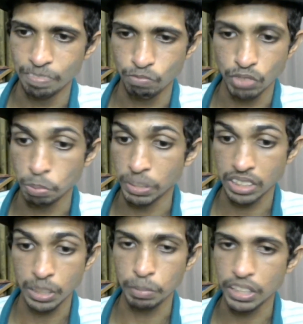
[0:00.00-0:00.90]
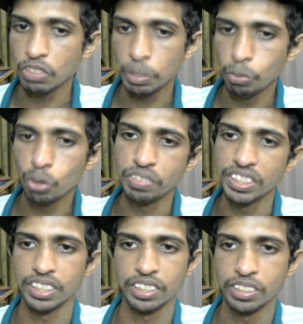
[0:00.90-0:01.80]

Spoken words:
which makes them even more weak.